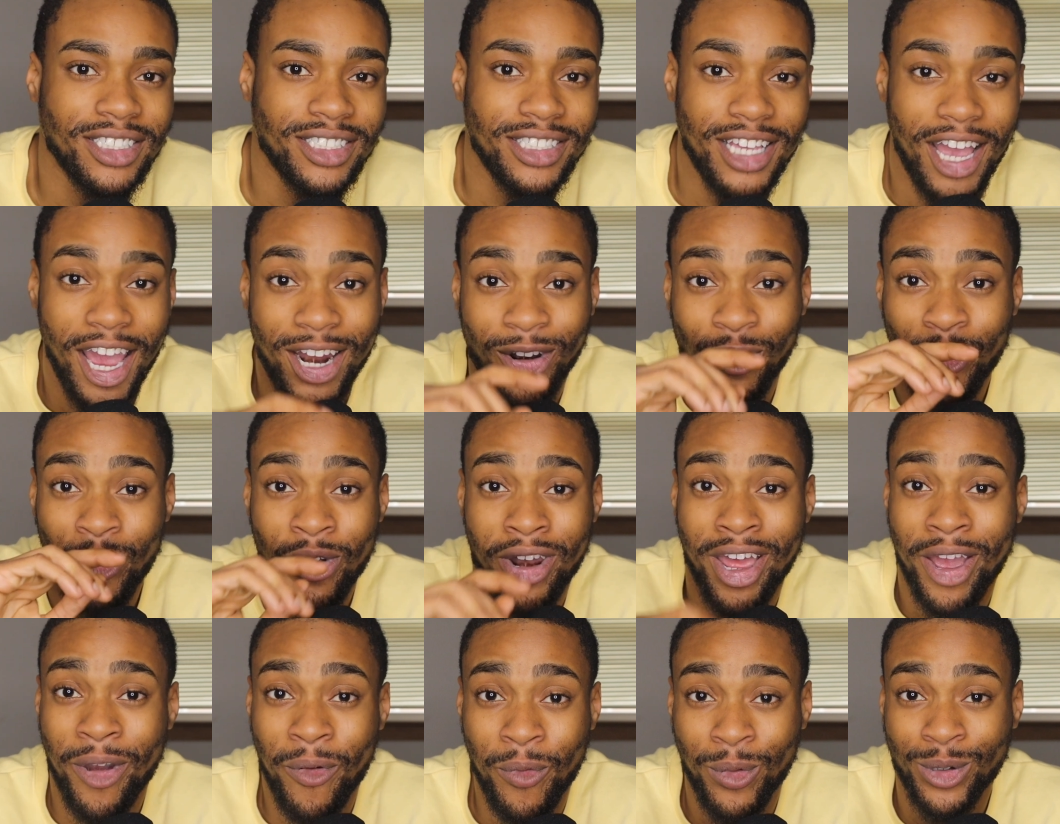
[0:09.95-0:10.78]
because I do
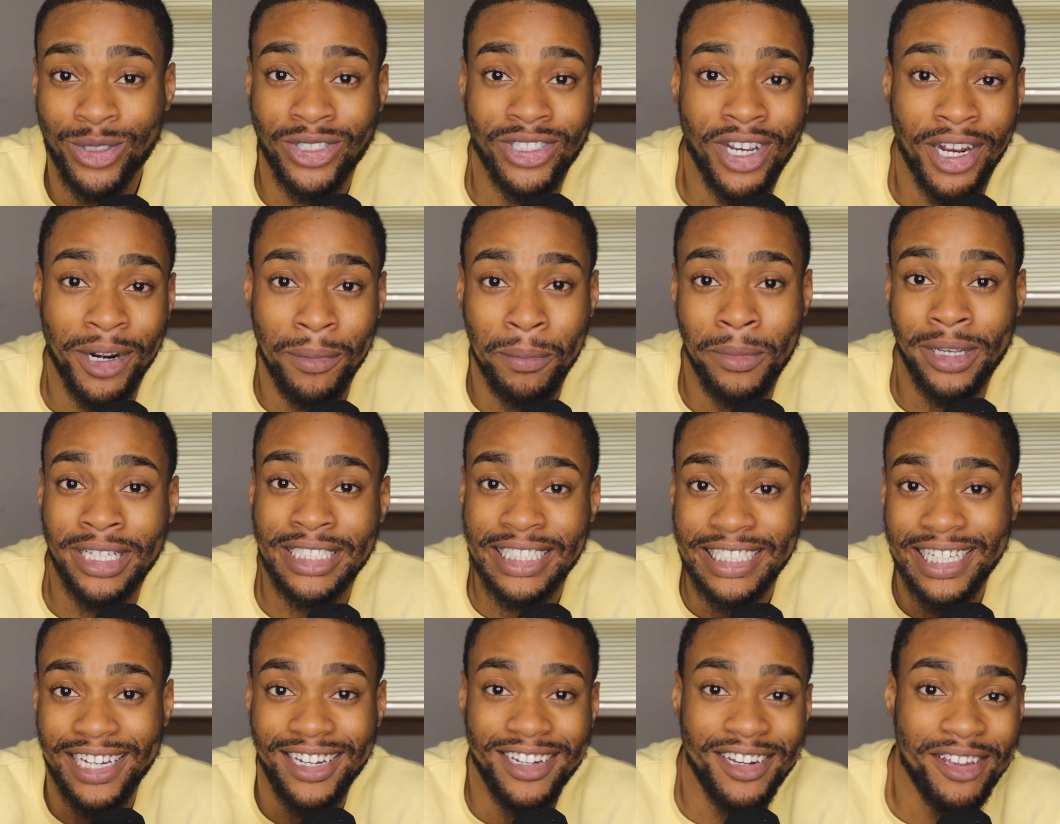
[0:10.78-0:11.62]
not want y'all to
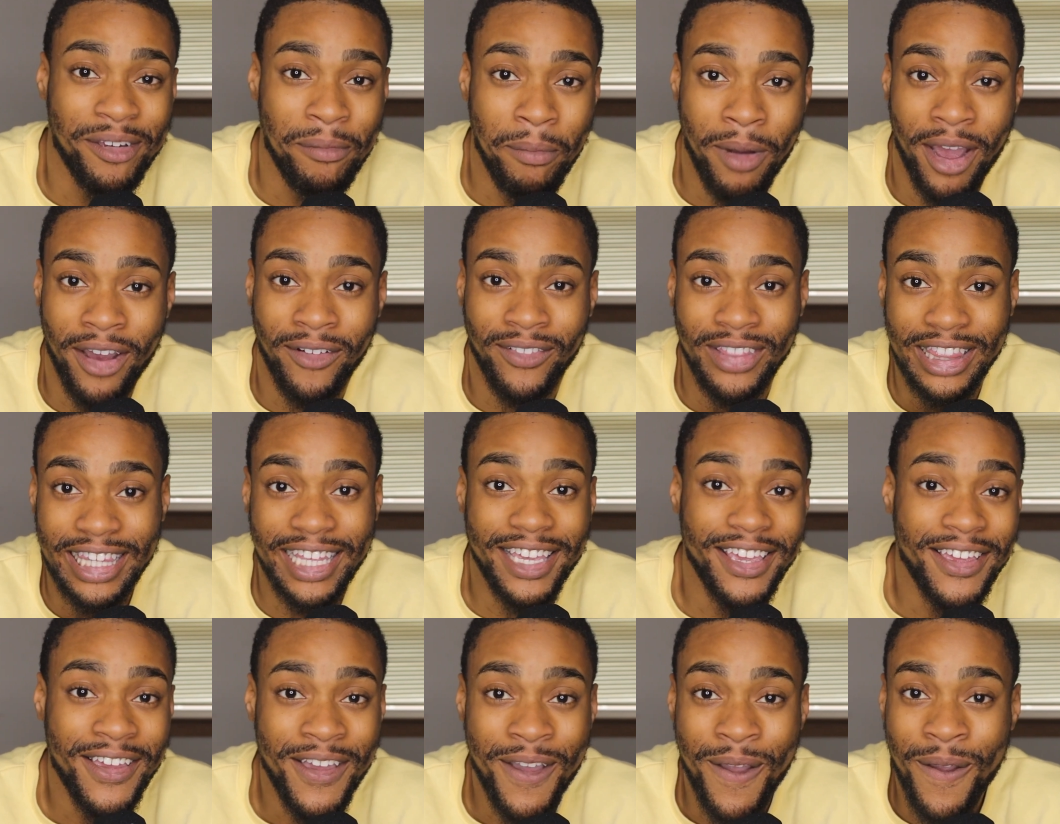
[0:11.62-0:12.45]
miss any of my
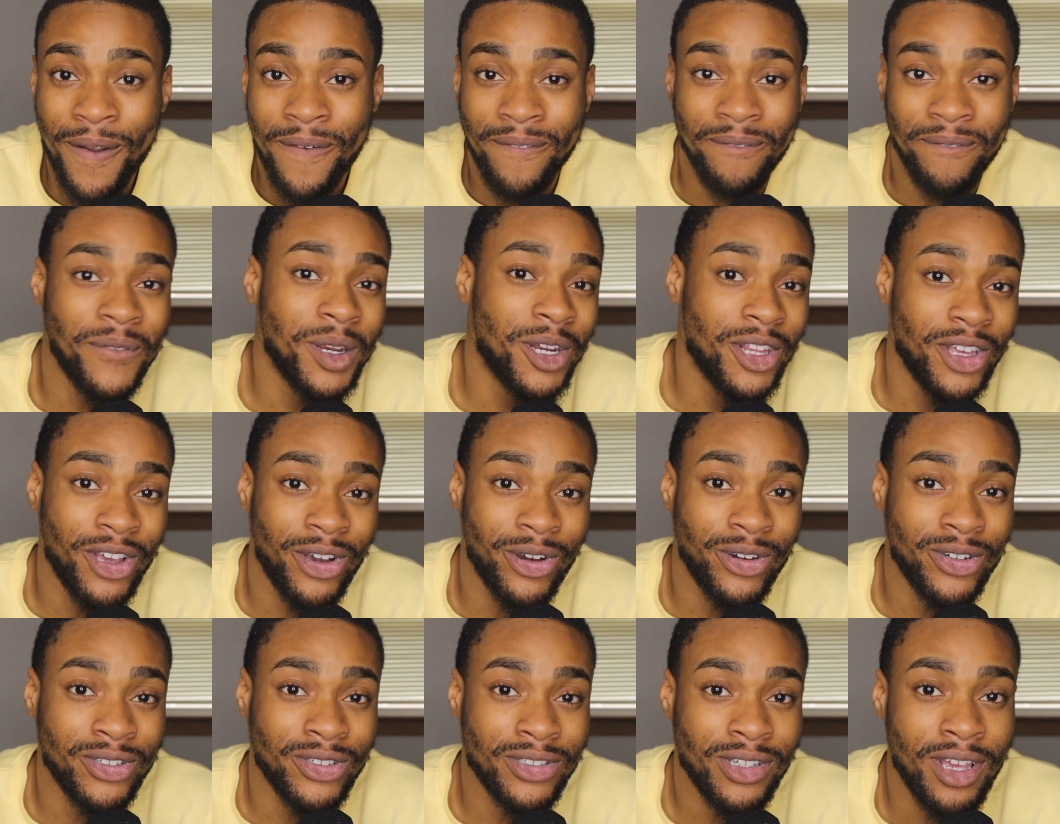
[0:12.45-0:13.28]
lit
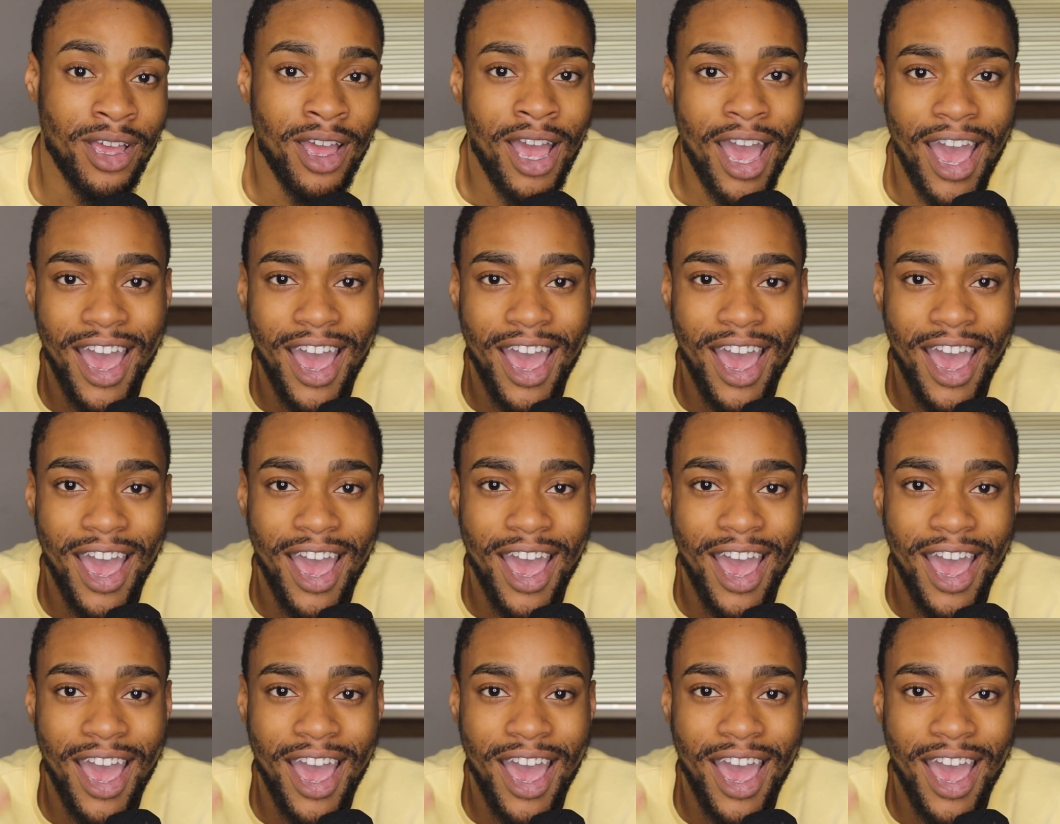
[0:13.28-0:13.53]
videos.